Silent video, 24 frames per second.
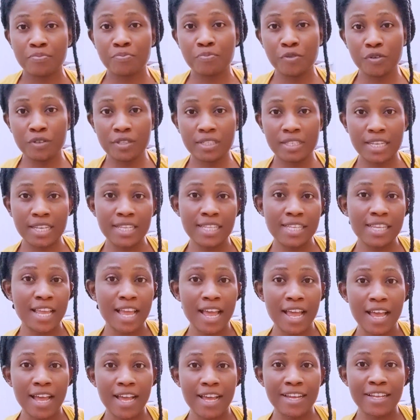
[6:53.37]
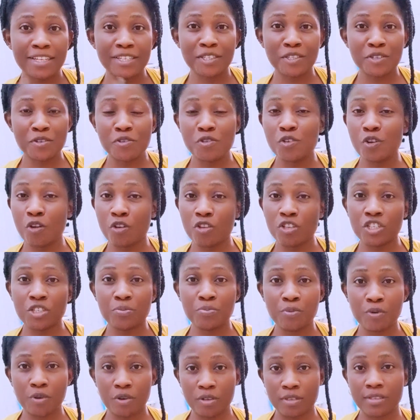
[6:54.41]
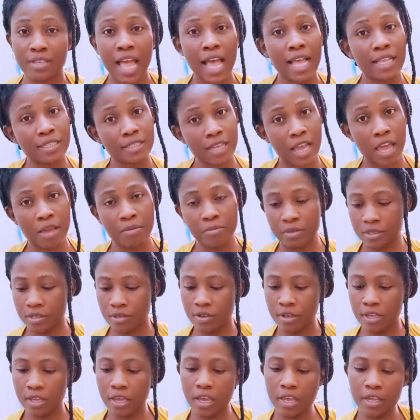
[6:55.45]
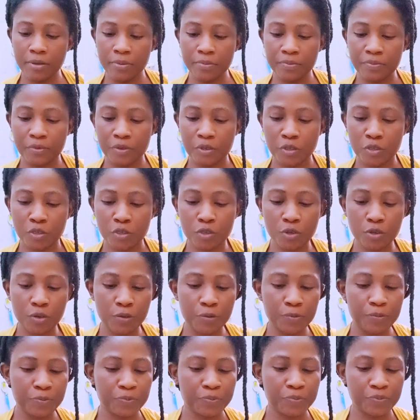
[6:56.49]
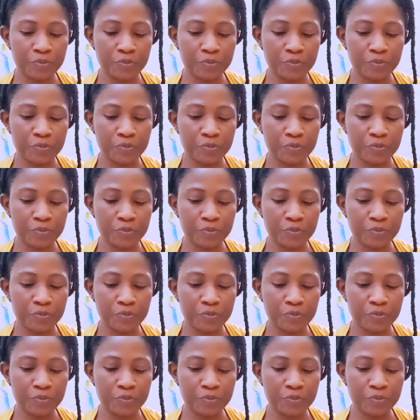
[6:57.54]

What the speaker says: put in their school lunch box at times, okay? So